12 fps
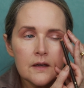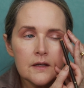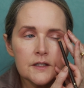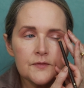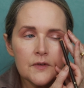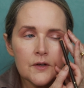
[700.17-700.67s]

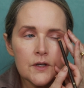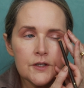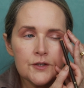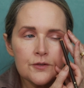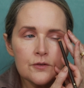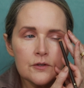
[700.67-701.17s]
It's very
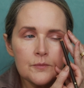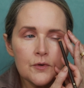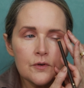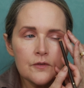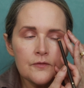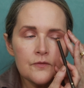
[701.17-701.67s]

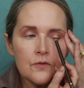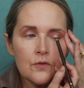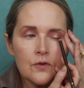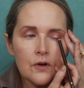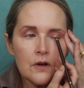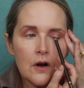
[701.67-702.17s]
suitable
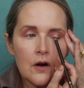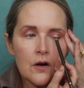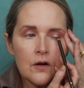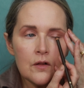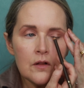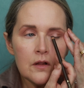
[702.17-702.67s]
for
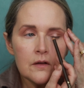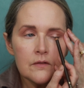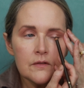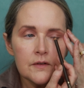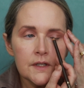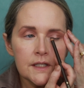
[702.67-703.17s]
all
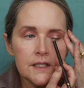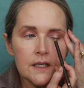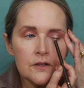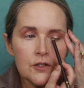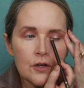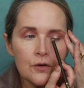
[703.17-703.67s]

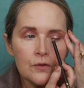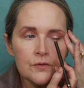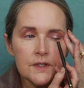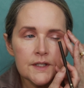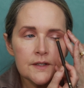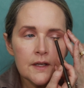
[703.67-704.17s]
skin
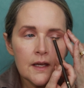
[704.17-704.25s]
tones.